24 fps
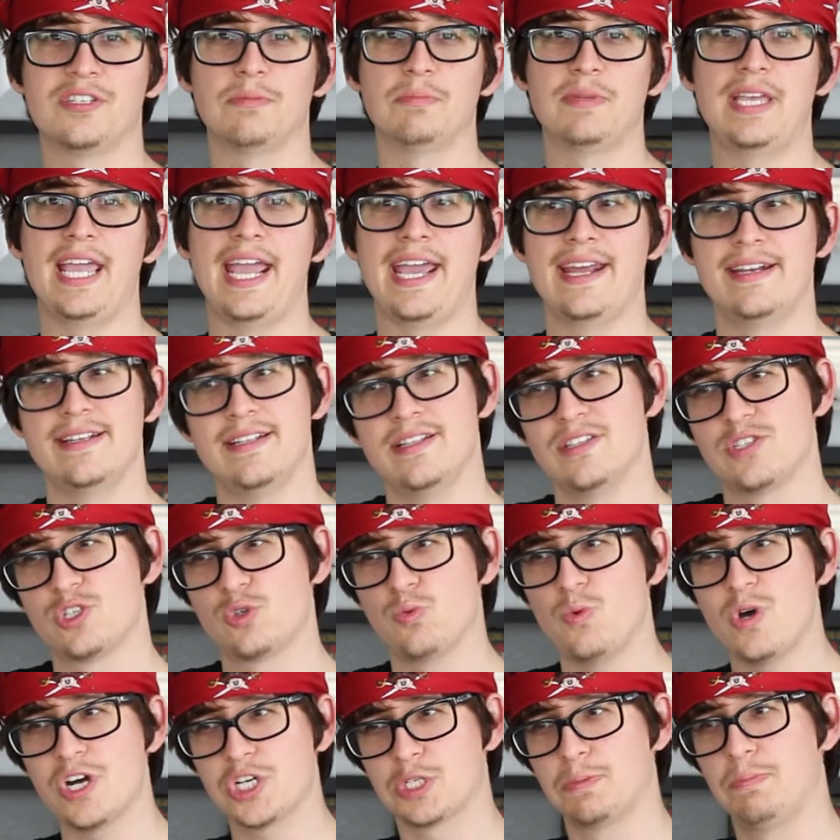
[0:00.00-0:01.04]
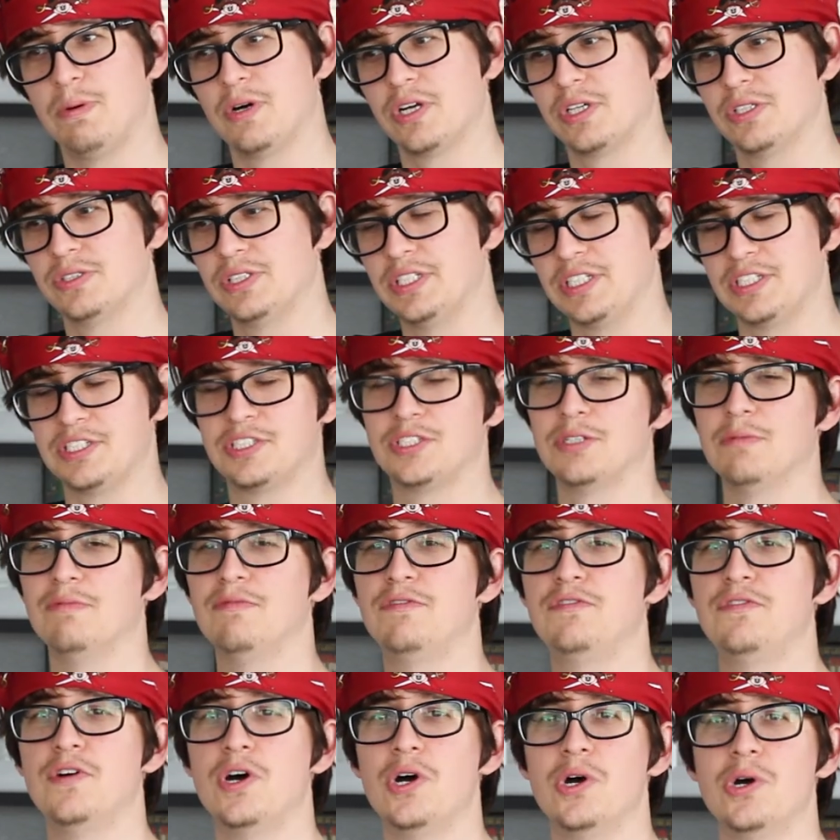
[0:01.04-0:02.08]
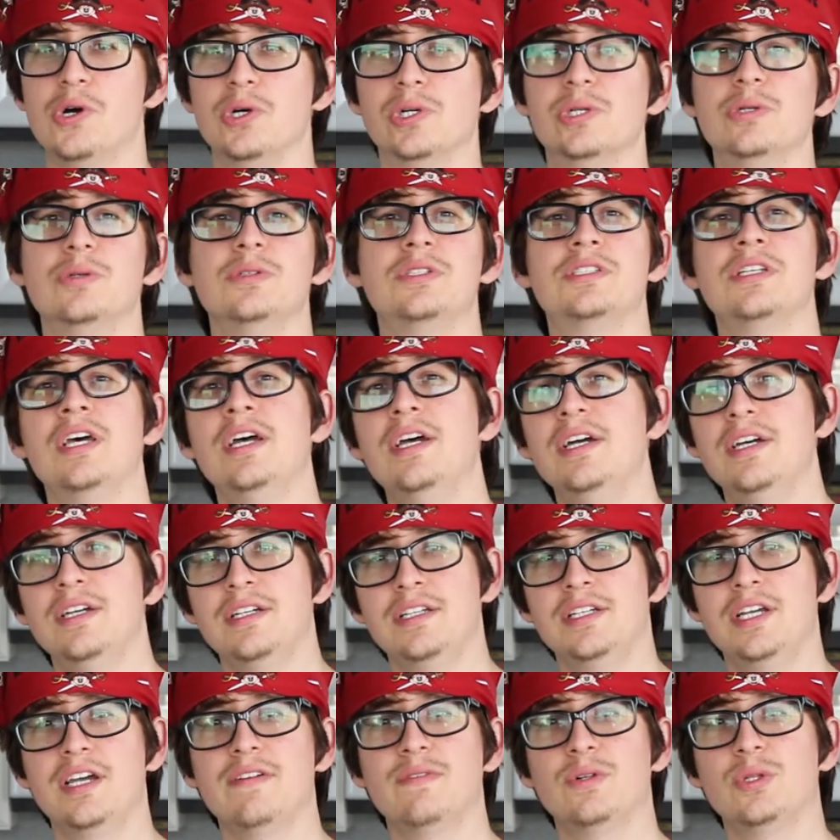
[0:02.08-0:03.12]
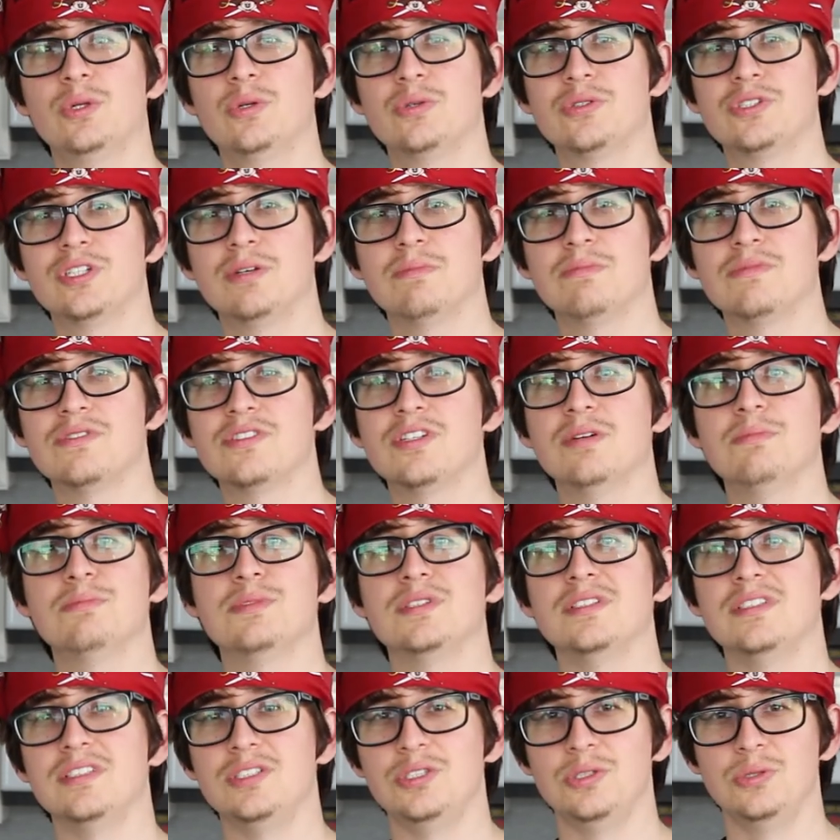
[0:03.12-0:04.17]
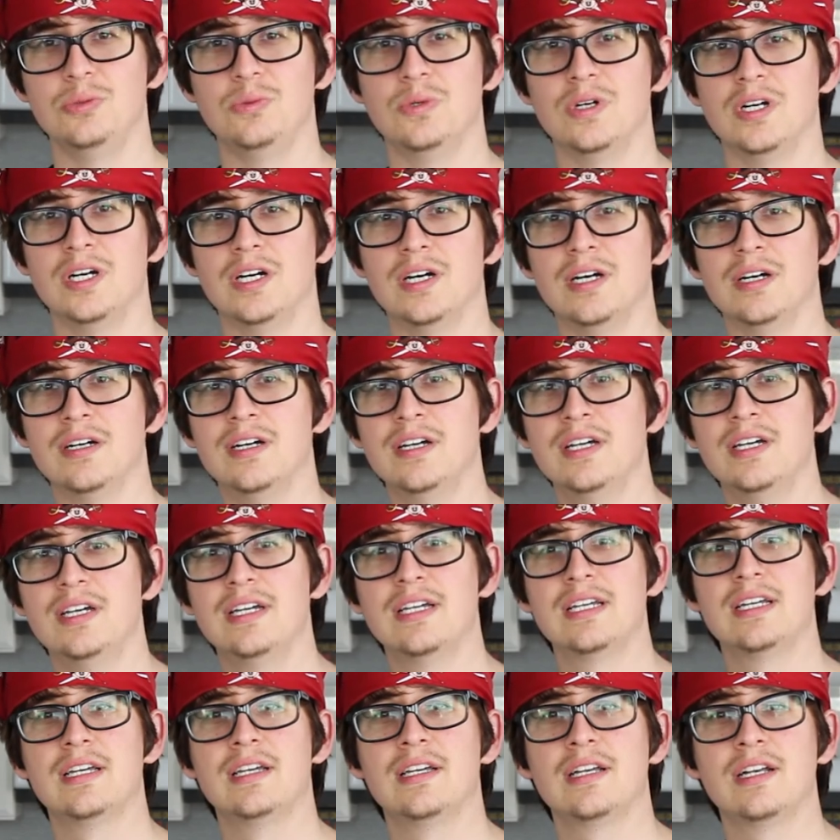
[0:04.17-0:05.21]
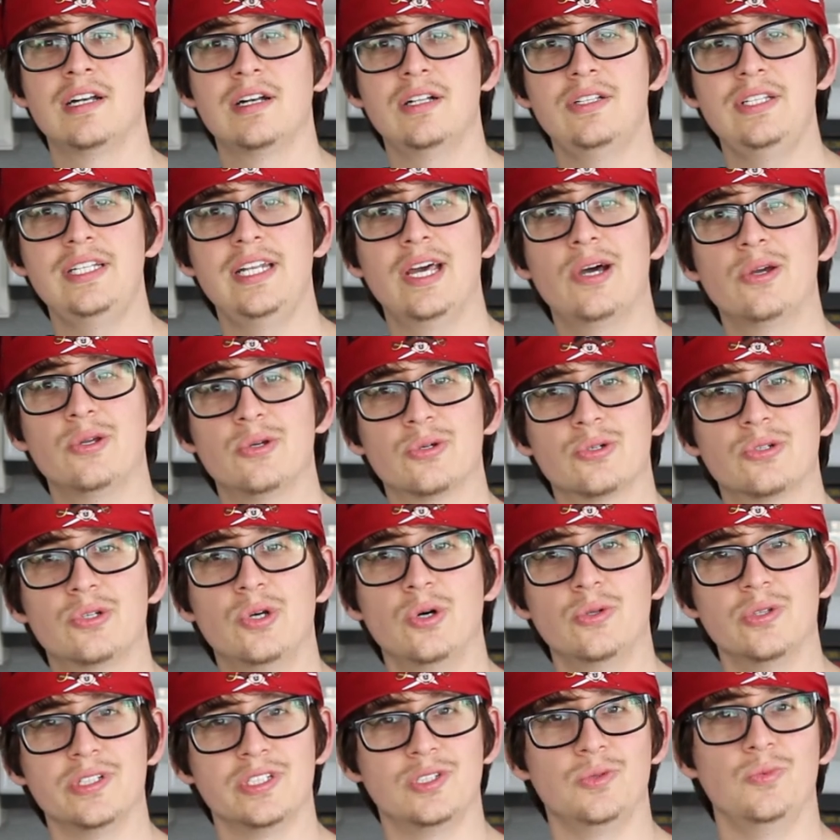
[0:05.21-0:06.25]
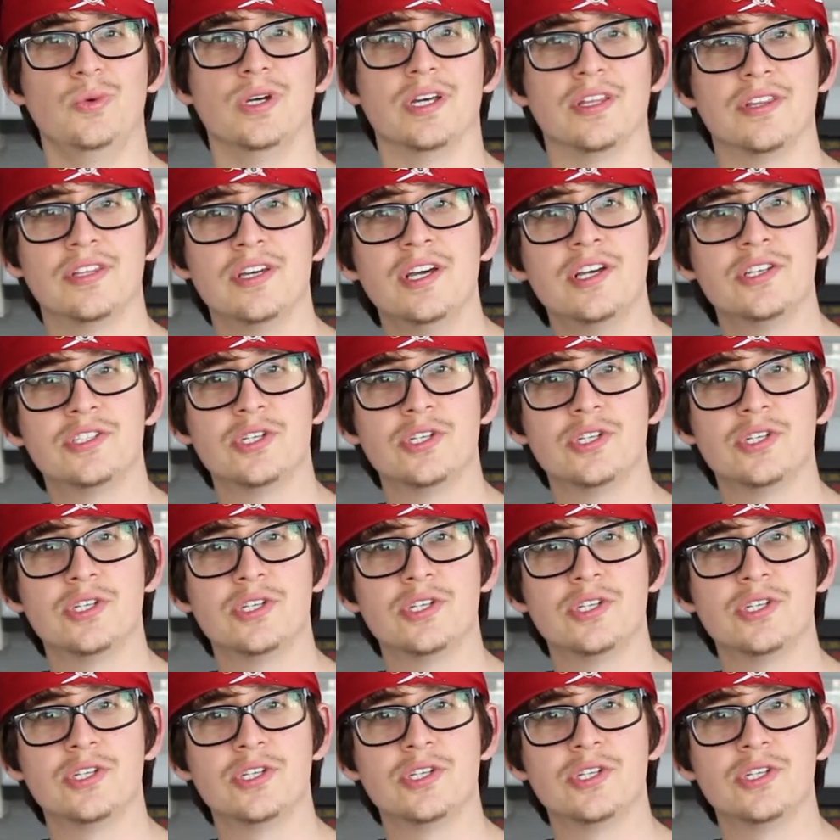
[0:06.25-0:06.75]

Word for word: some cannons, swashbuckling some foes, you have a little something something to clean out your gullet with.